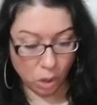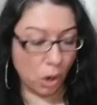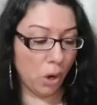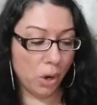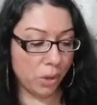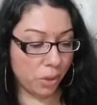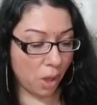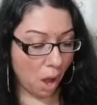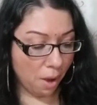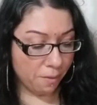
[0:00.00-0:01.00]
Earth
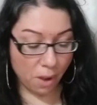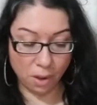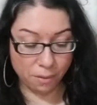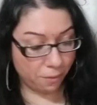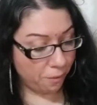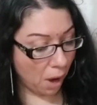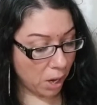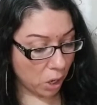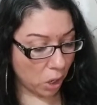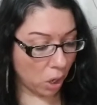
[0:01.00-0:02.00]
of
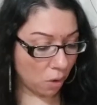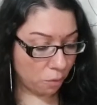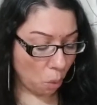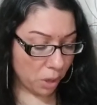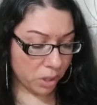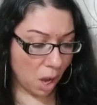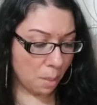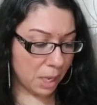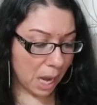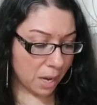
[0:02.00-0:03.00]
Fire,
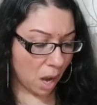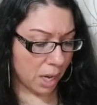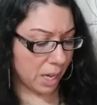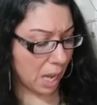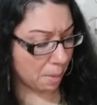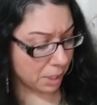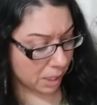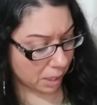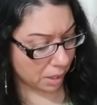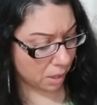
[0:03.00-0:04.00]
forthcoming and
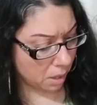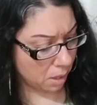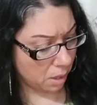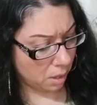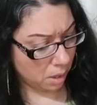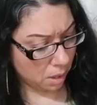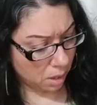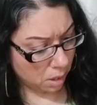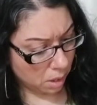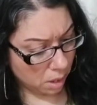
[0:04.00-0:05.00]
uninhibited.
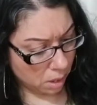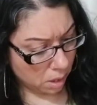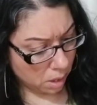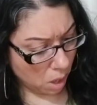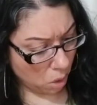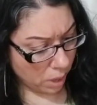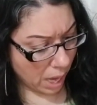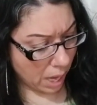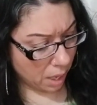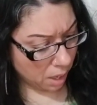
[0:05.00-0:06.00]

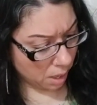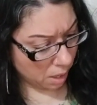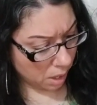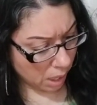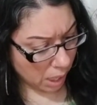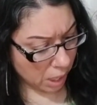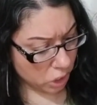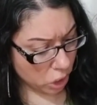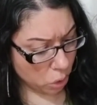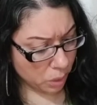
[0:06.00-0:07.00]
Okay.
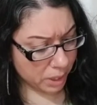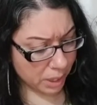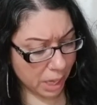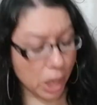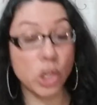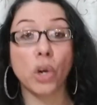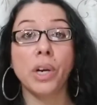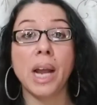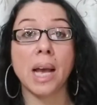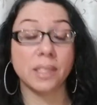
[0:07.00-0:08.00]
Ingenuity and
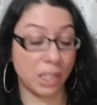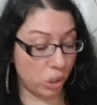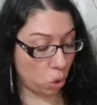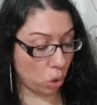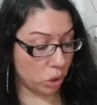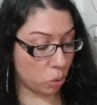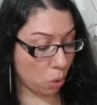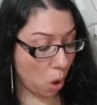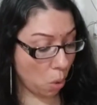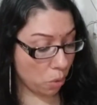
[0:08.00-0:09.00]
curiosity towards
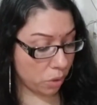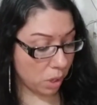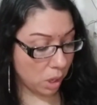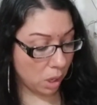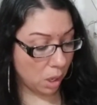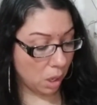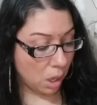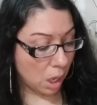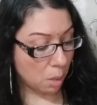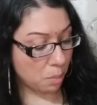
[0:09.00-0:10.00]
growth.
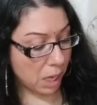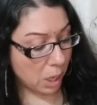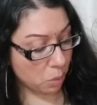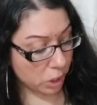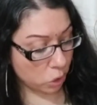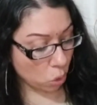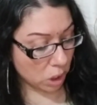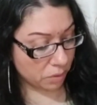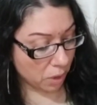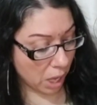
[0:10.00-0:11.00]
Being
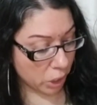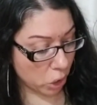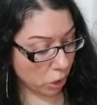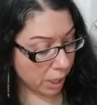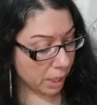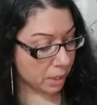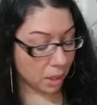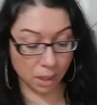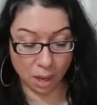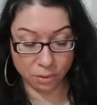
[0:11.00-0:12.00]
resourceful and curious.
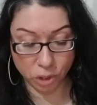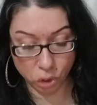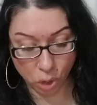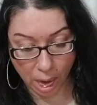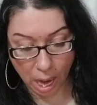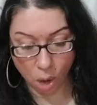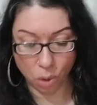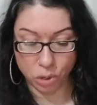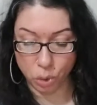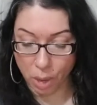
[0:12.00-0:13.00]
Loves to try
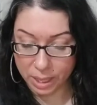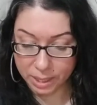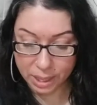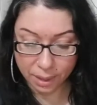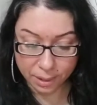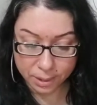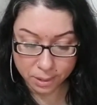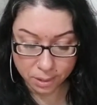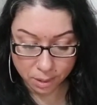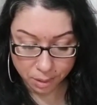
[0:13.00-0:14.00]
out new ideas.